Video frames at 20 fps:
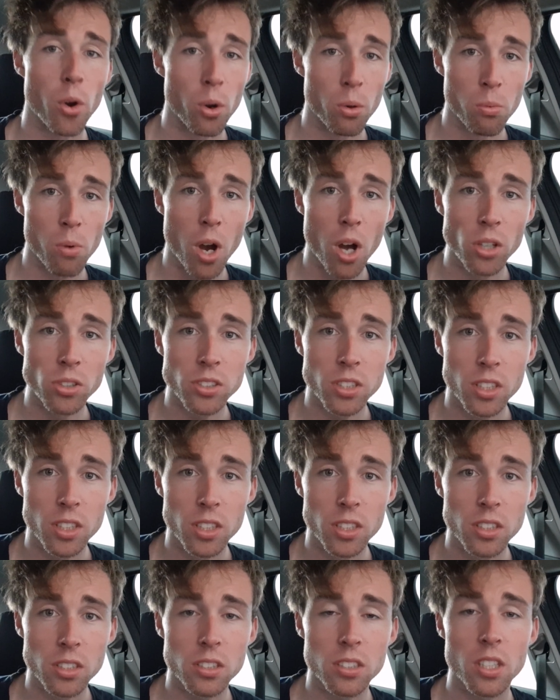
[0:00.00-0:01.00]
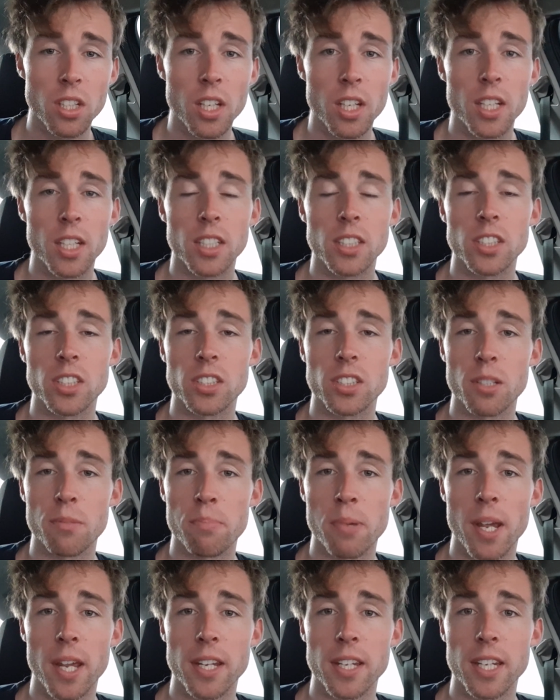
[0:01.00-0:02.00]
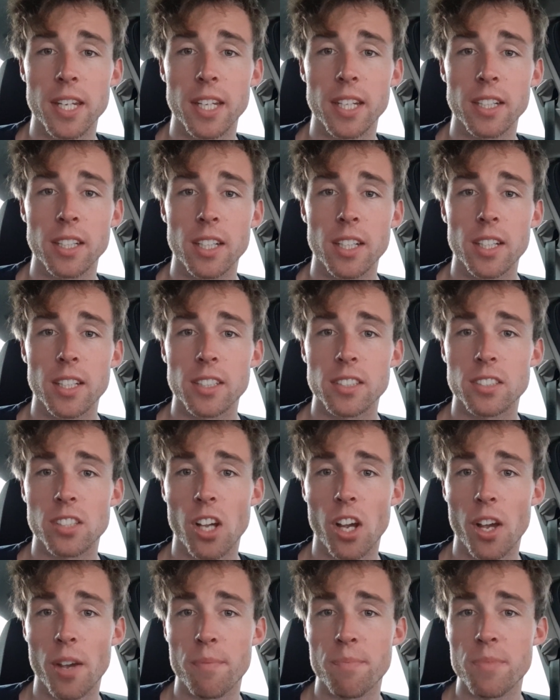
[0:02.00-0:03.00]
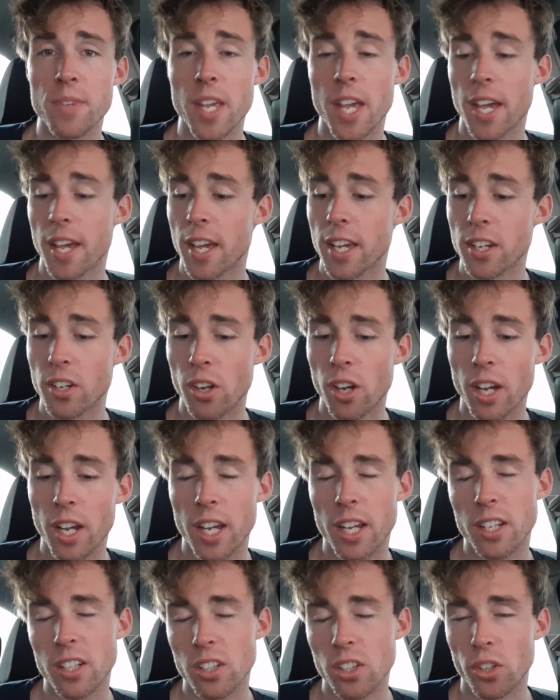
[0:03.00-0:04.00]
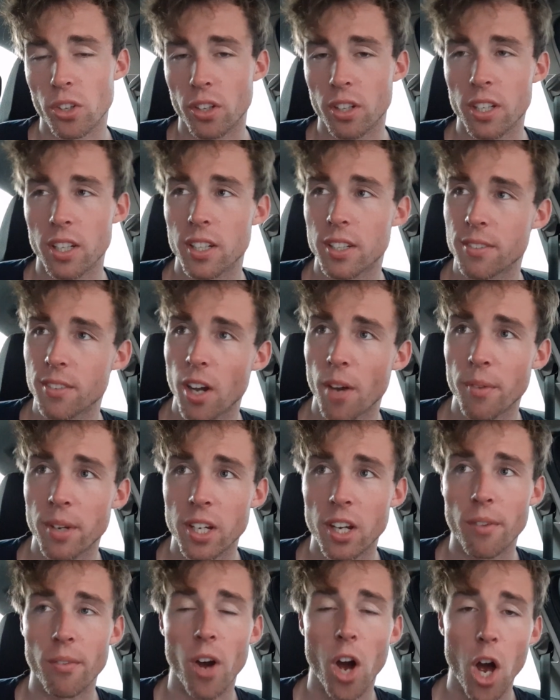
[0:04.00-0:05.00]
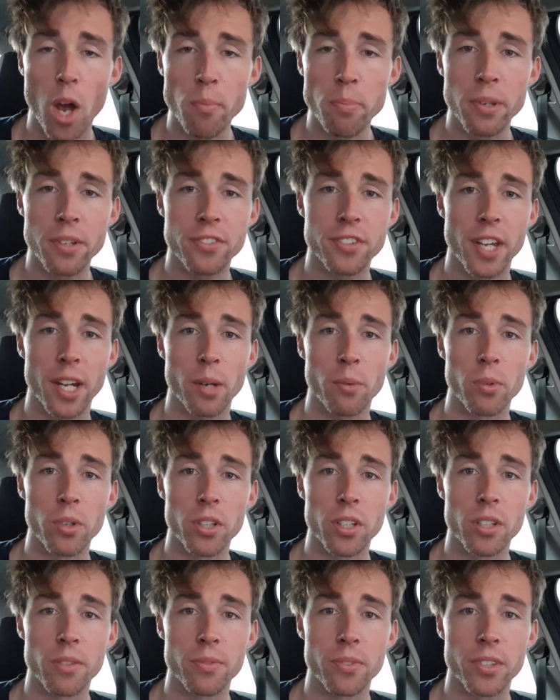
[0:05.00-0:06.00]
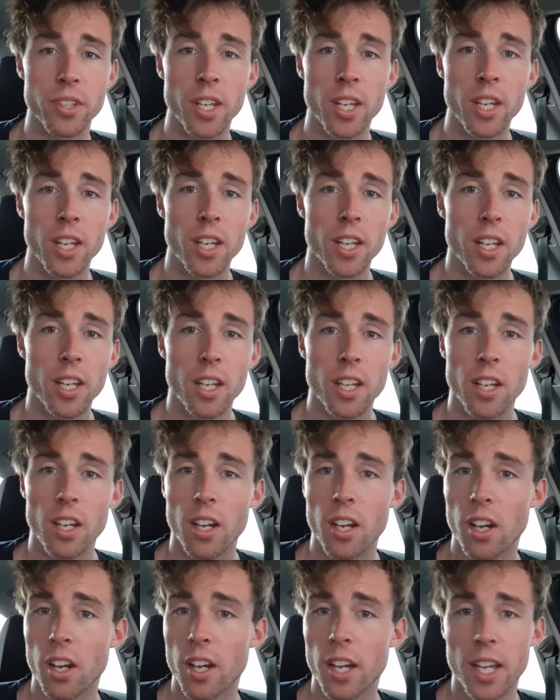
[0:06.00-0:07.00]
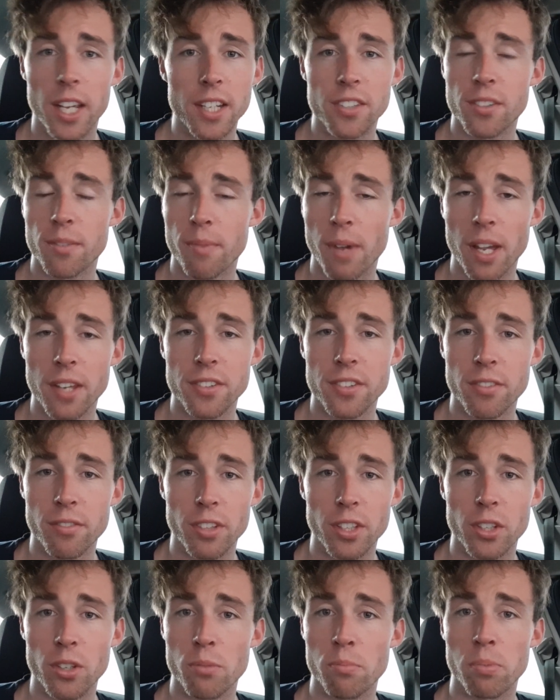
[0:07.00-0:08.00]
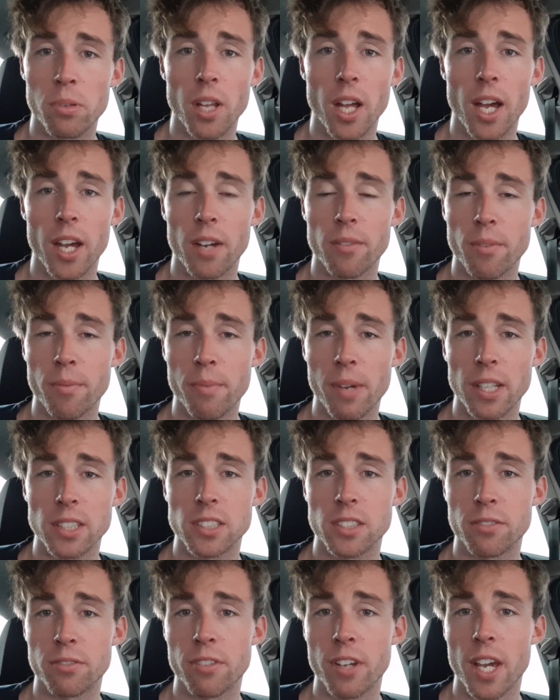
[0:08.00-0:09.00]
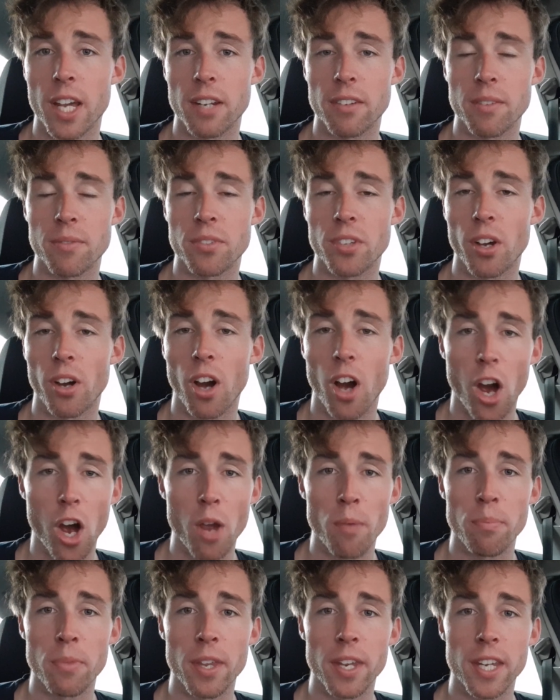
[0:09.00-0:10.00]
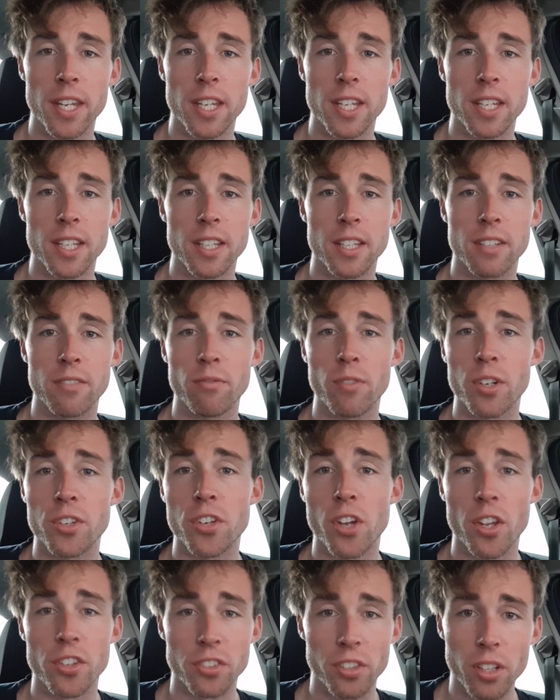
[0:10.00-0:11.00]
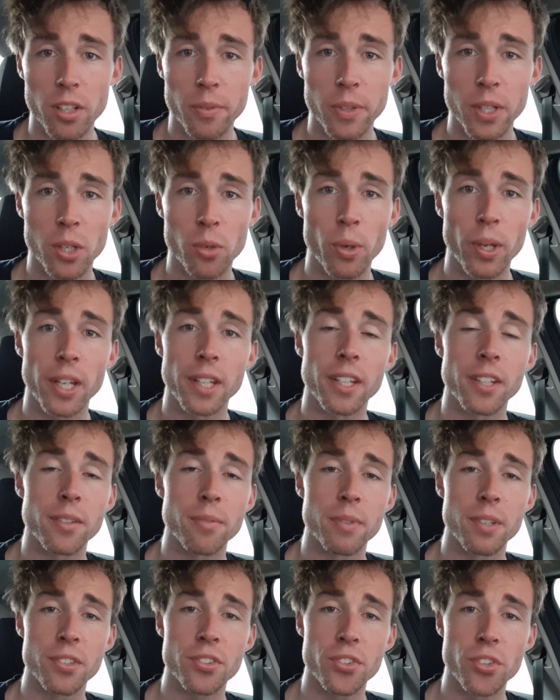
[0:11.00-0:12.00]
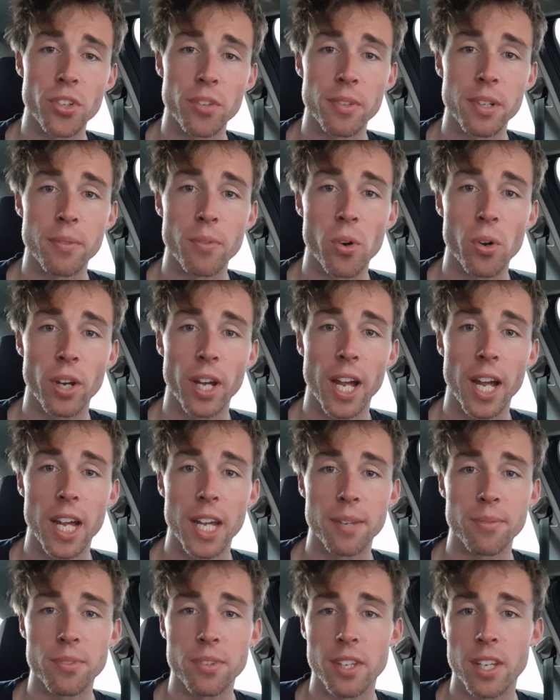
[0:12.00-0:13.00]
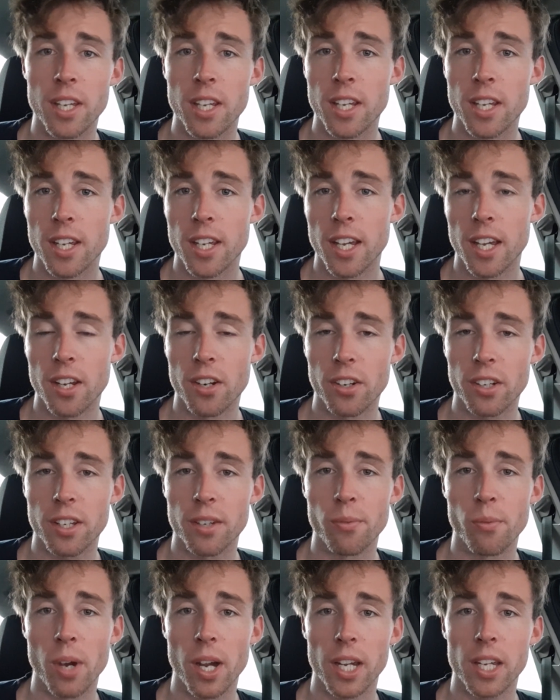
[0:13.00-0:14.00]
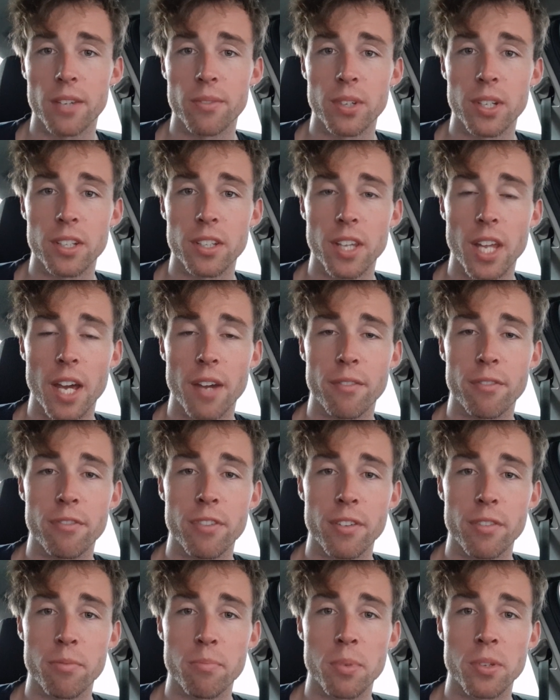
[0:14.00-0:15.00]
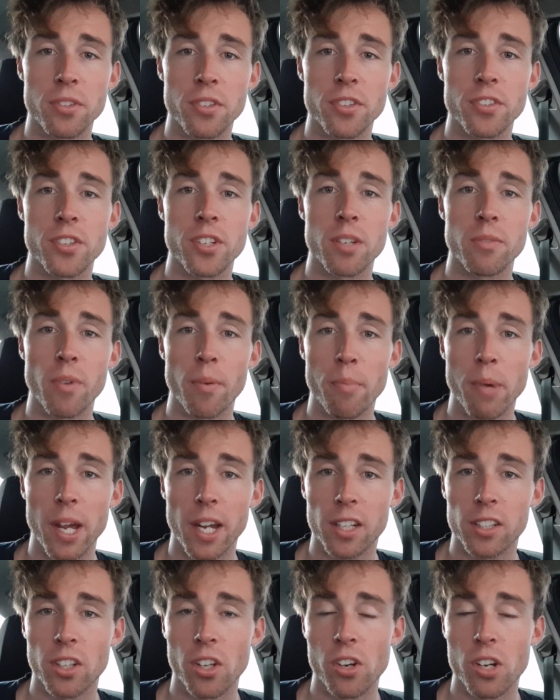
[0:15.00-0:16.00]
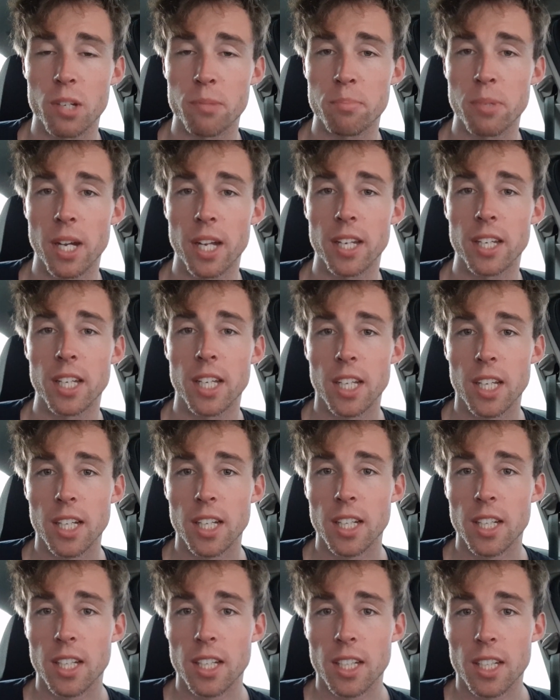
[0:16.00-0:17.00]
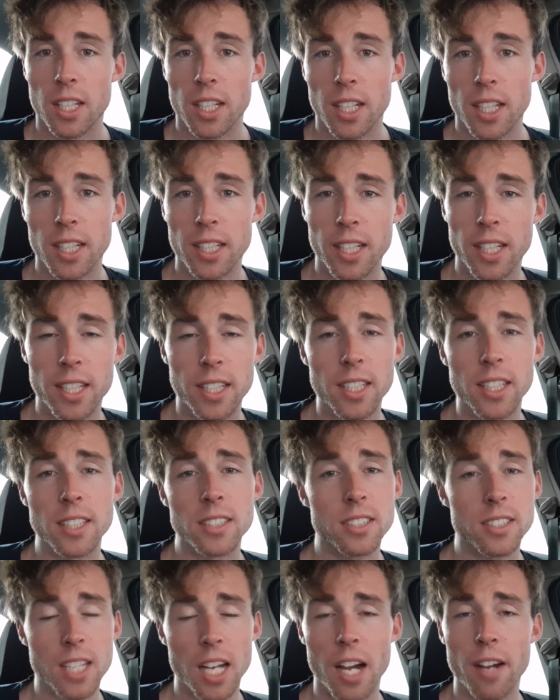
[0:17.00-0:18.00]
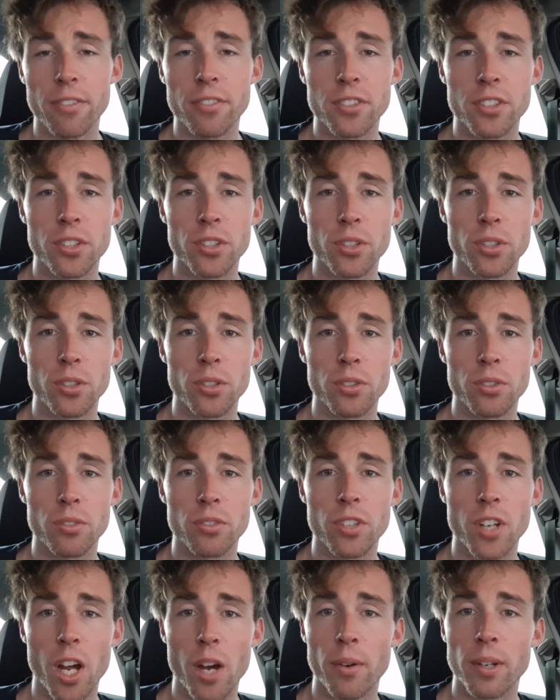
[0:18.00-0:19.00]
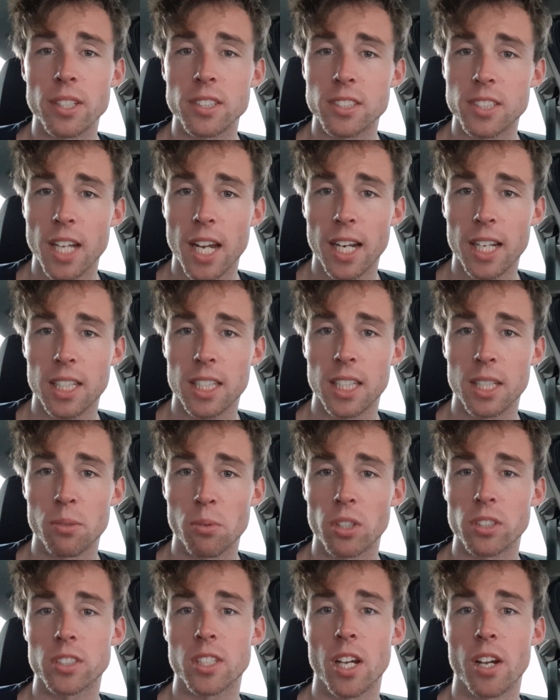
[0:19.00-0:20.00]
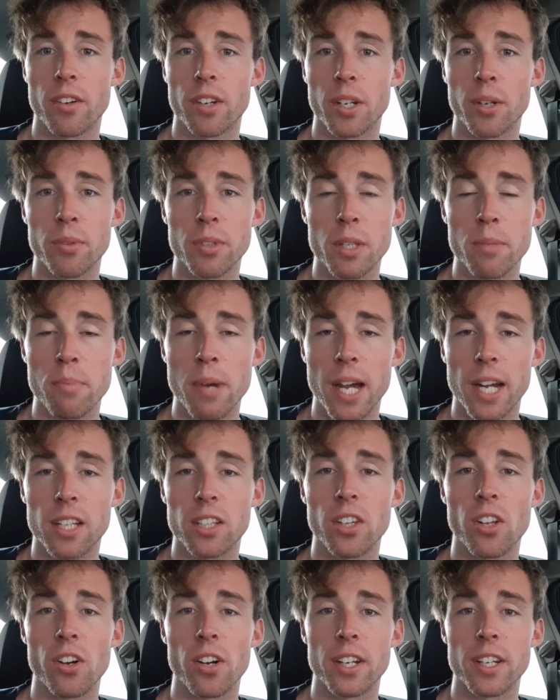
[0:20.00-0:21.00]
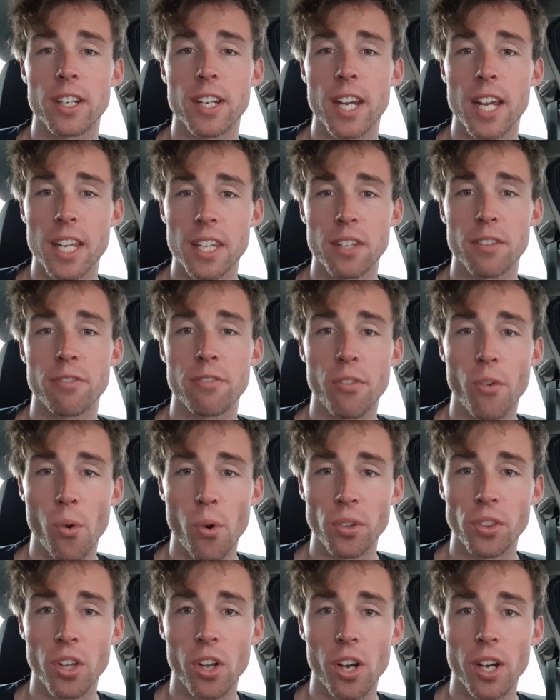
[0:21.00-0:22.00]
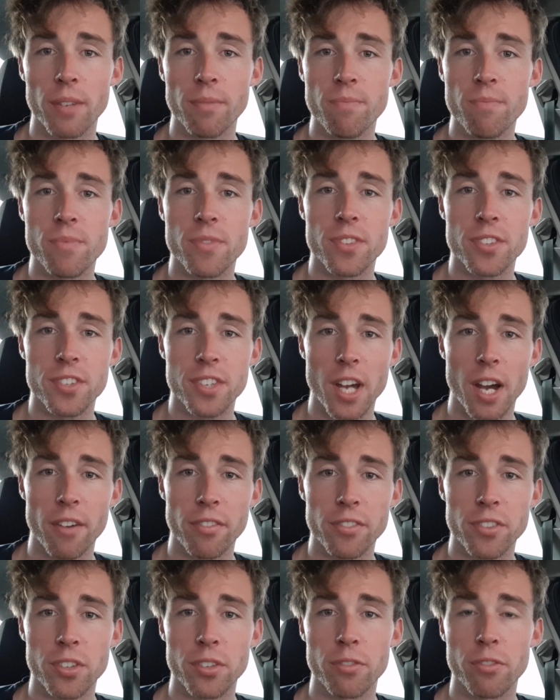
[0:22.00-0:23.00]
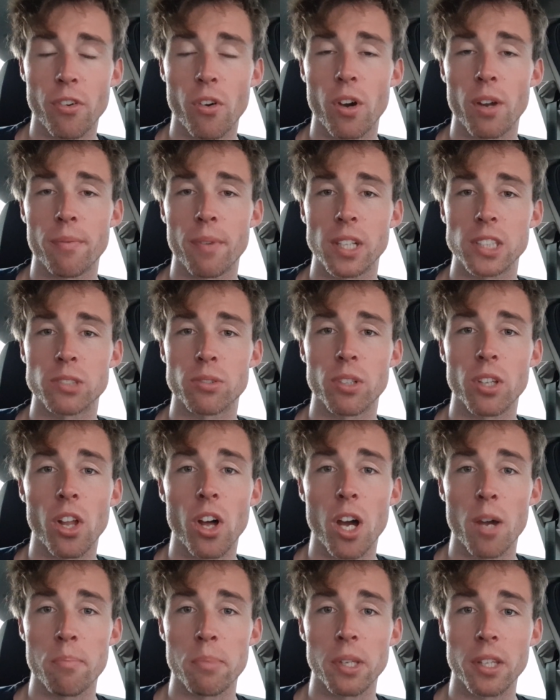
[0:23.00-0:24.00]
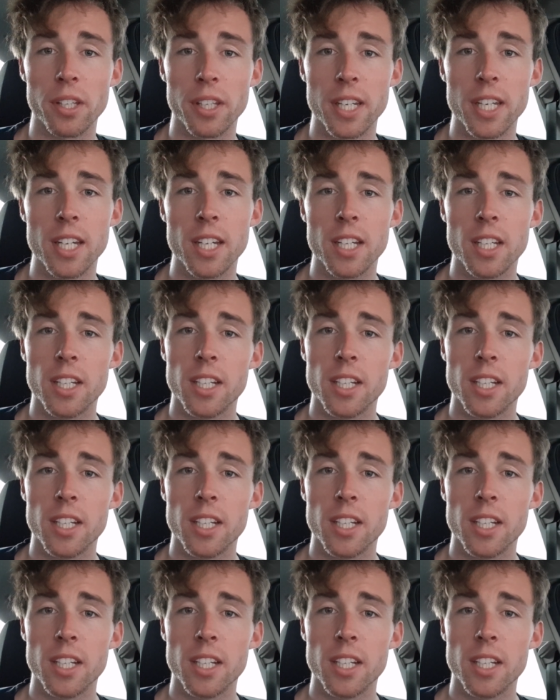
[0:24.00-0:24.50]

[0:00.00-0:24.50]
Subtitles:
Walters, just depending. So, yeah, and look, I'm hoping Zach Williams, he's a massively good player. I'm a massive fan of him. So I hope that he returns a little bit quicker, doesn't miss too many more games, and I can whack him into that fifth position in my back line. But it is tough to know exactly what's going with the back line and the forward line. It's tough to find much reliability.